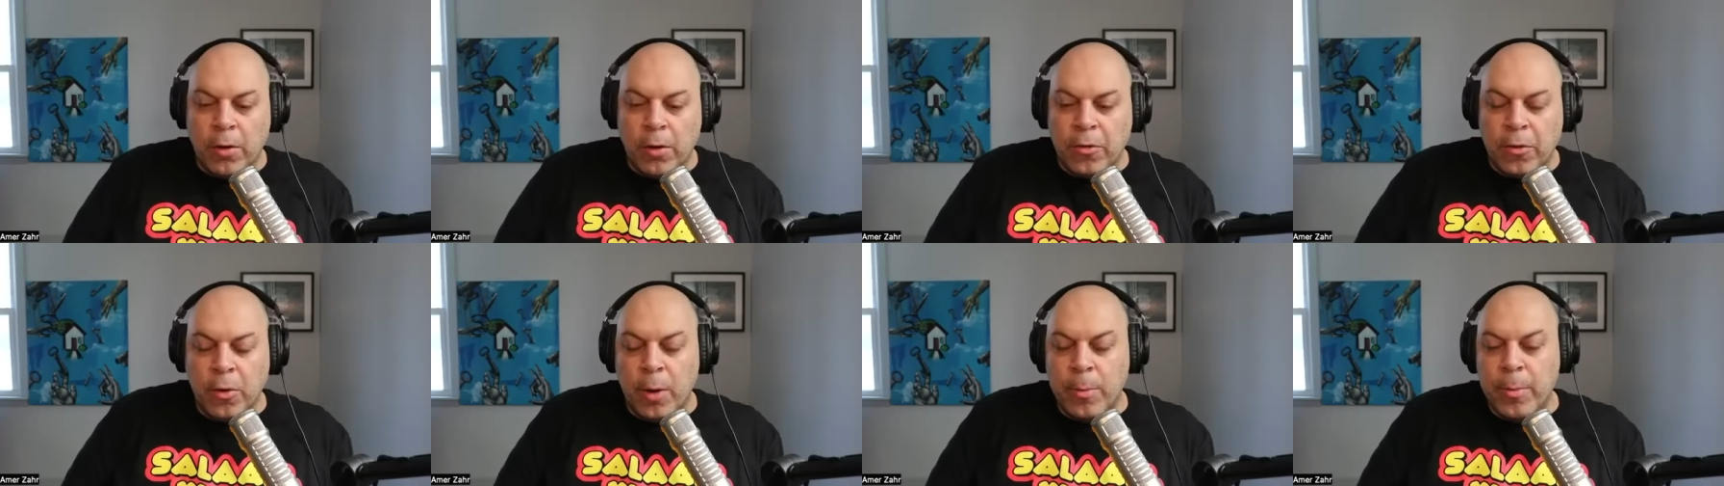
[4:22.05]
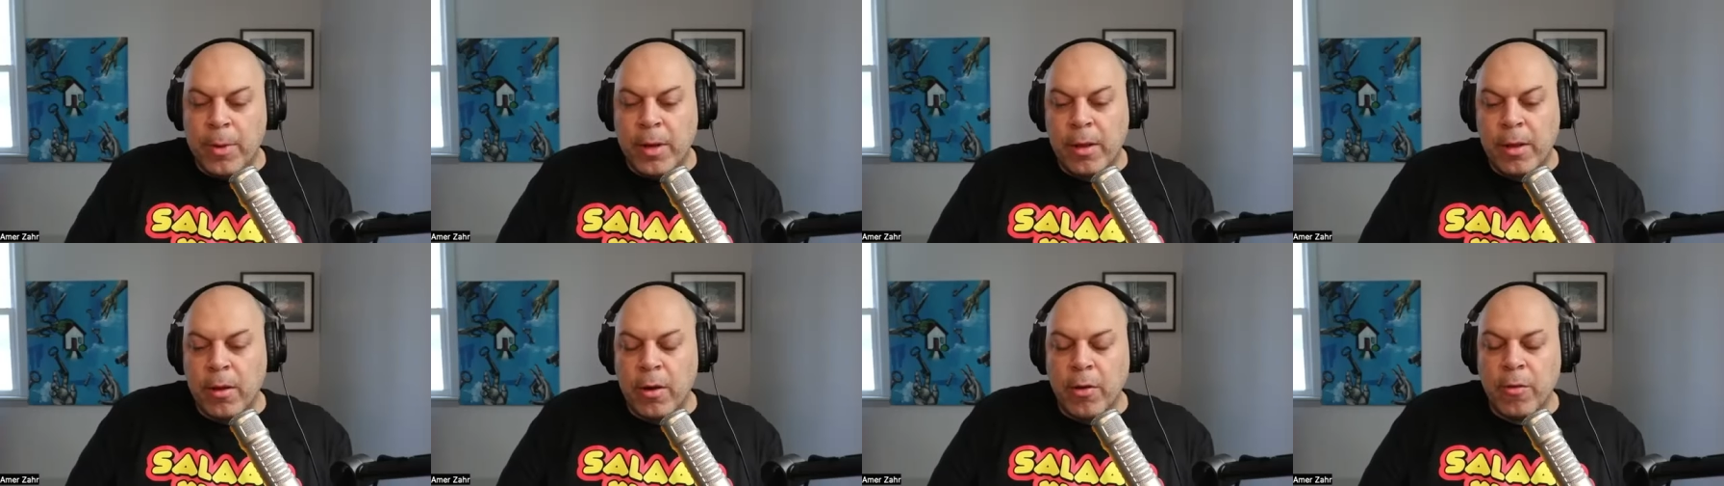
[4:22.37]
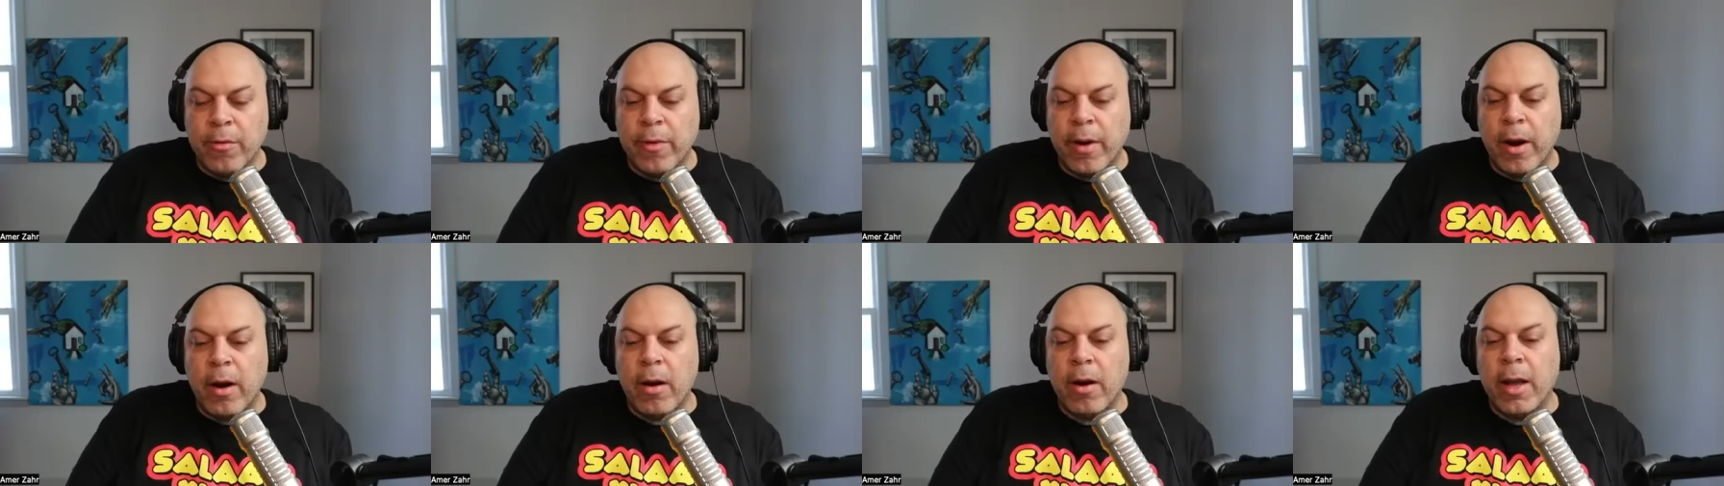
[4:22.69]
So, I mean, they're
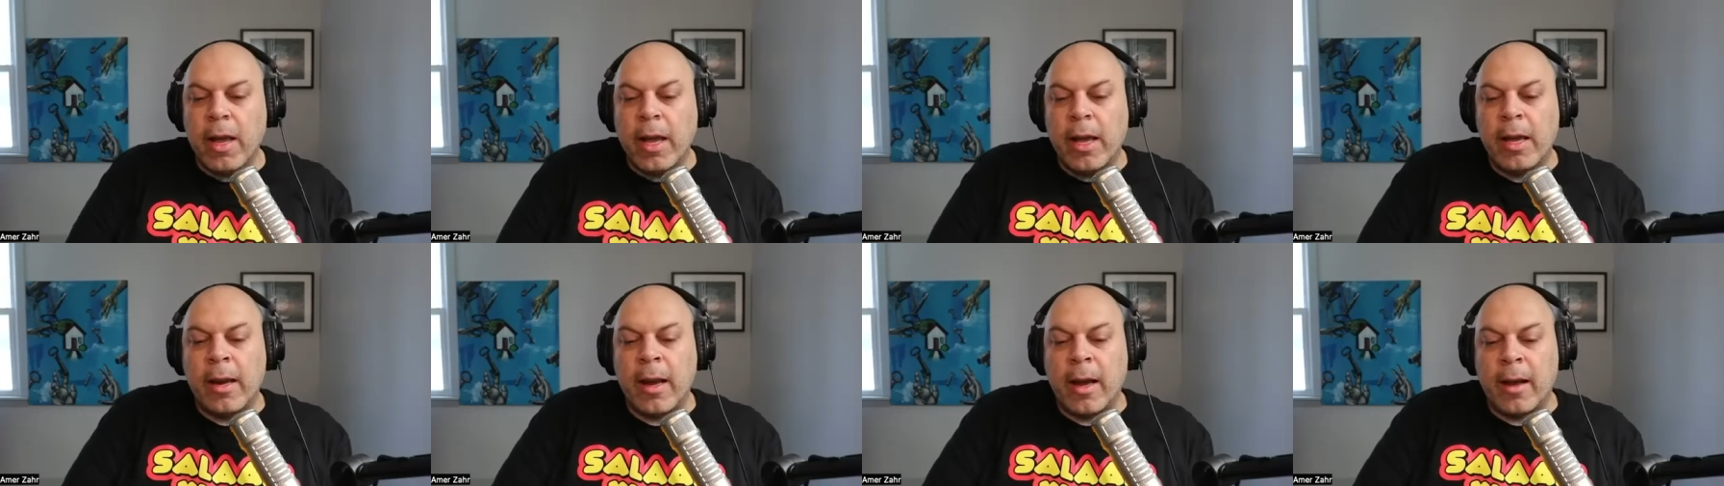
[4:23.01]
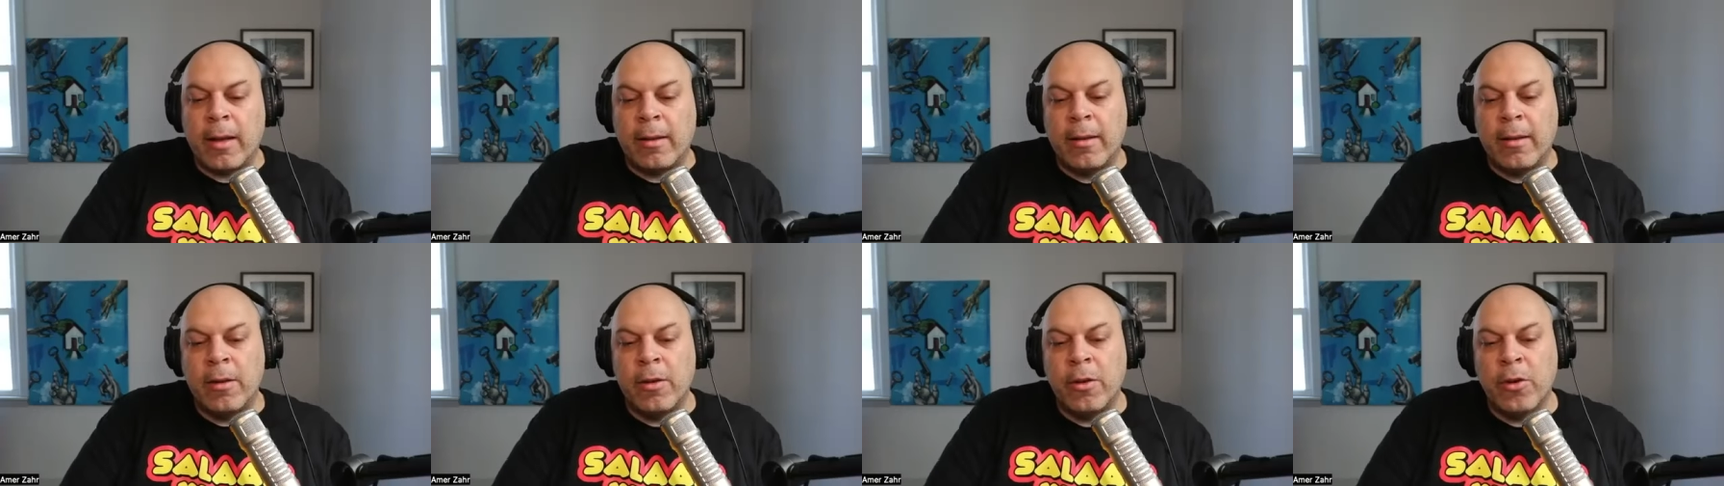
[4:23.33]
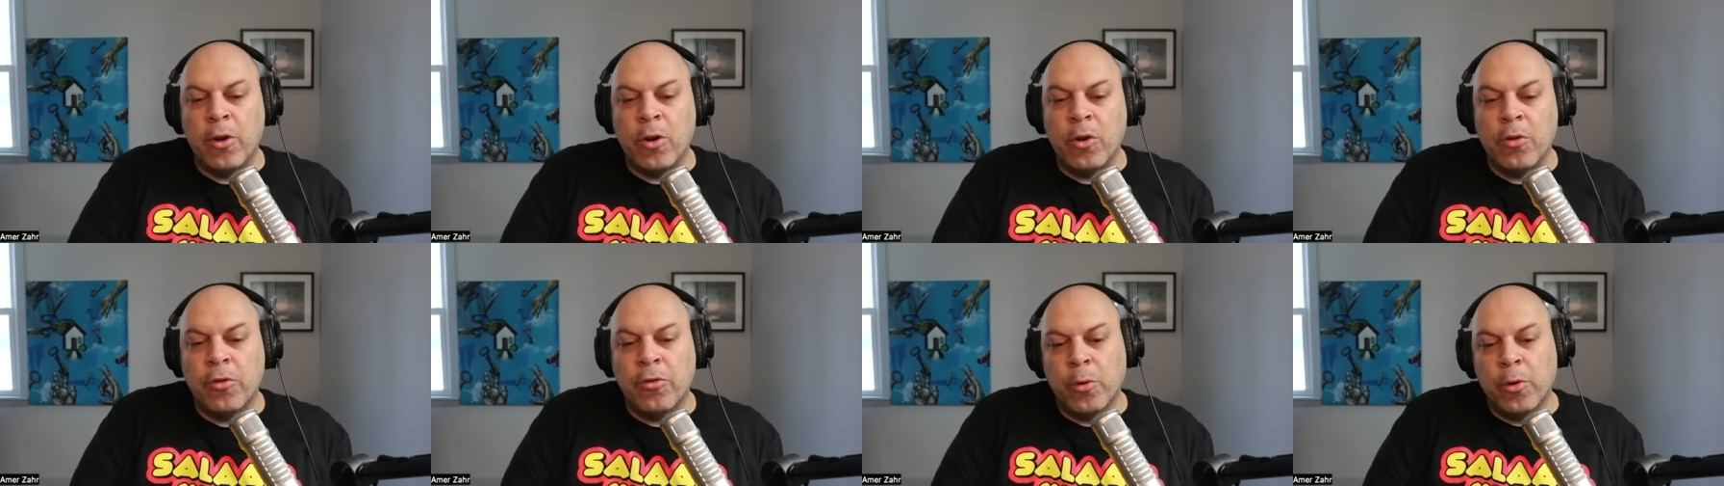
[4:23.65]
very connected, you
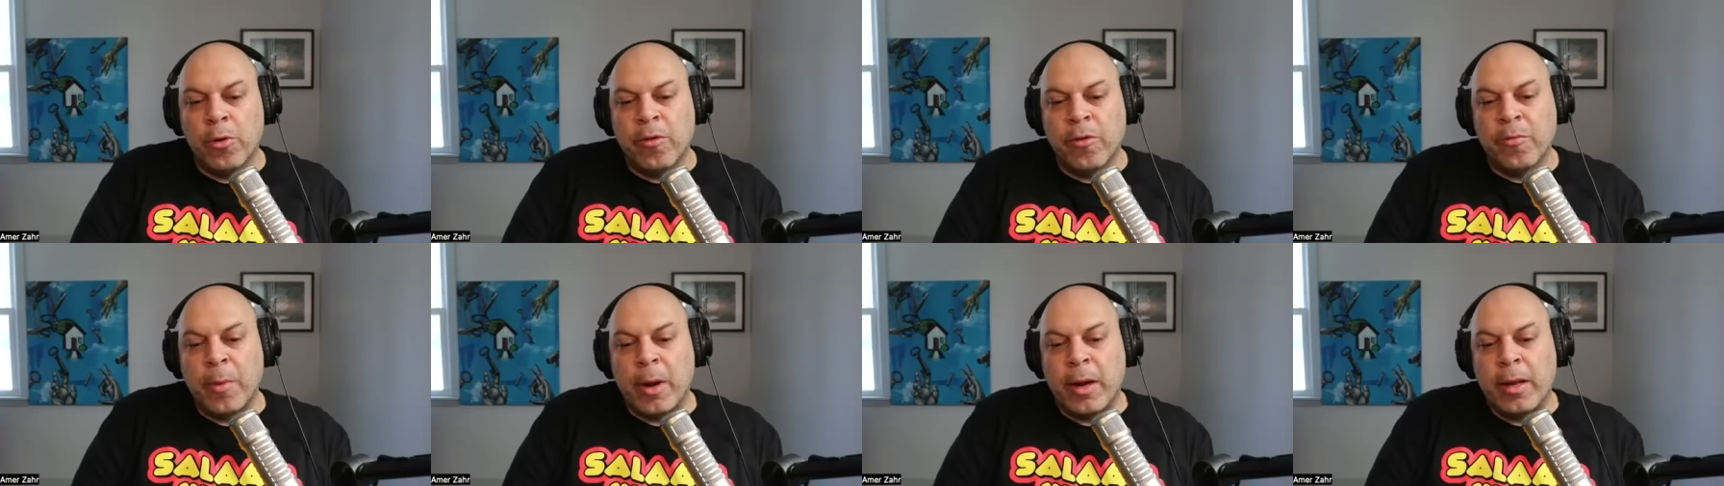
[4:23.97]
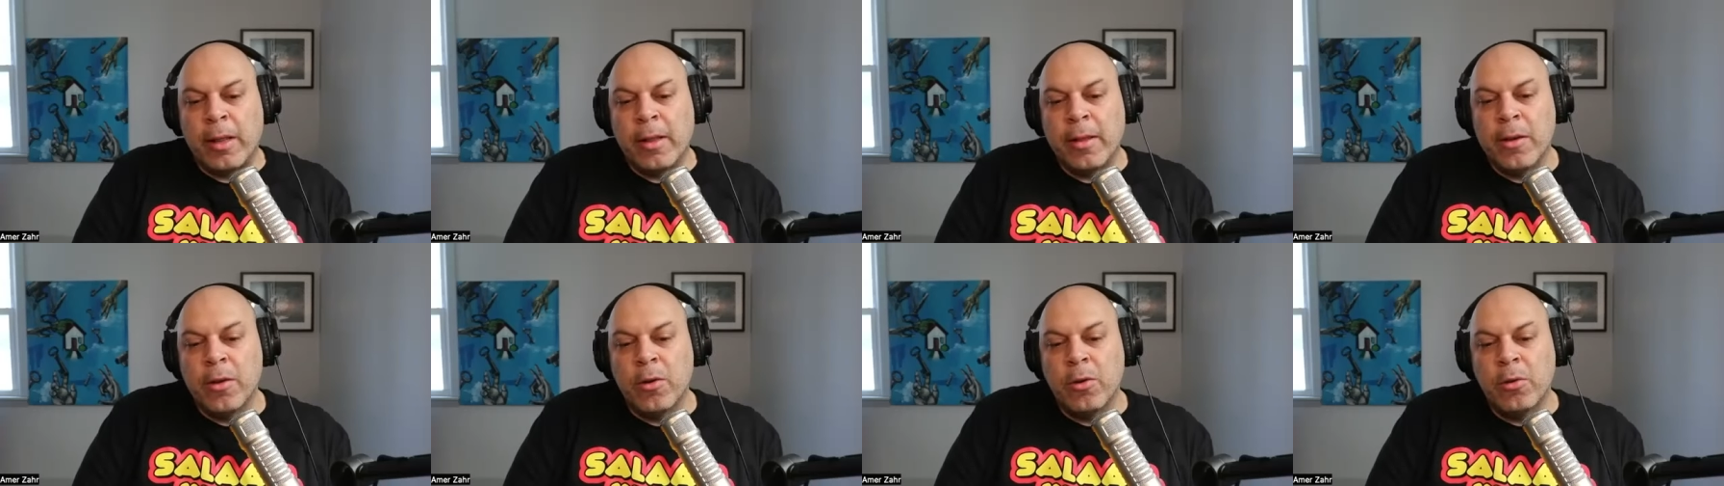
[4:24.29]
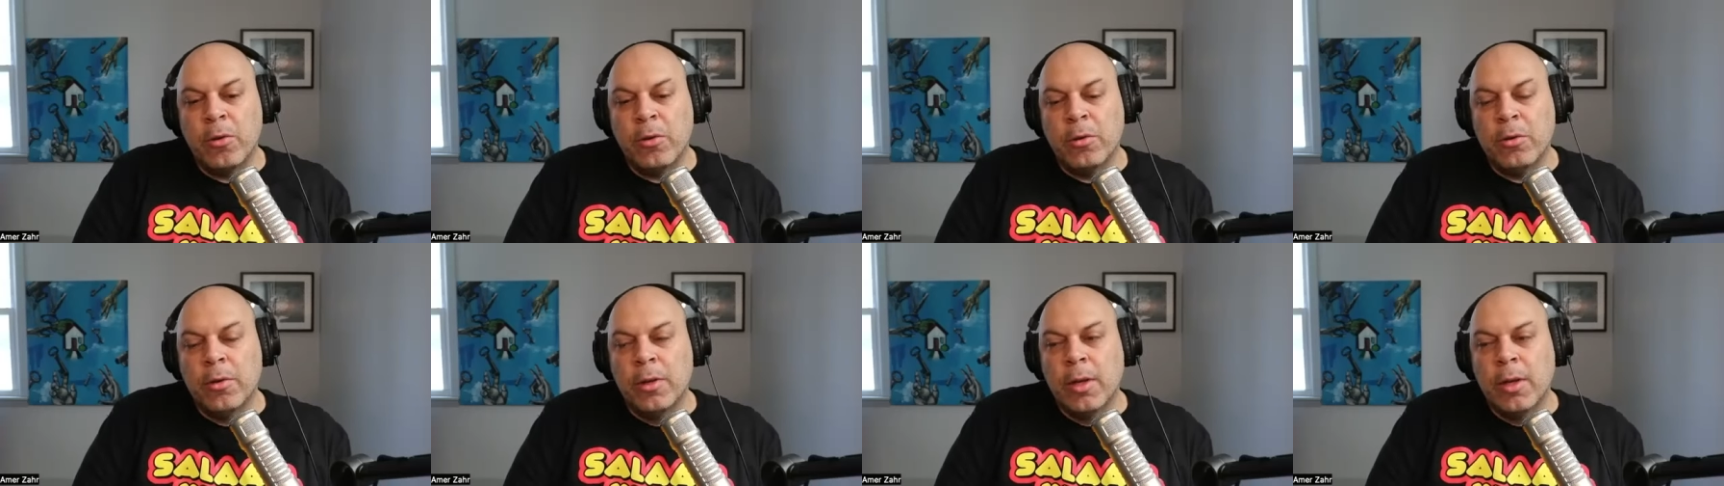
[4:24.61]
know, sort of my legal